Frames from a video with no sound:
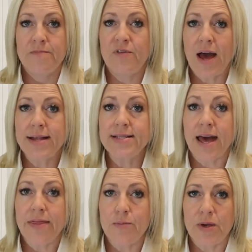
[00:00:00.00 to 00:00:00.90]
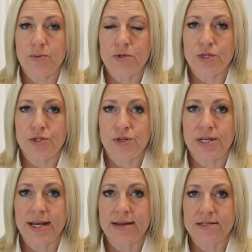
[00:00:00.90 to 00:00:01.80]
Find other people to do the
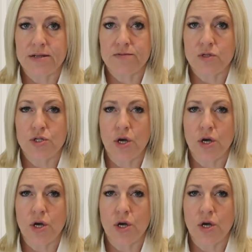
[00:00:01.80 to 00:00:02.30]
negatives.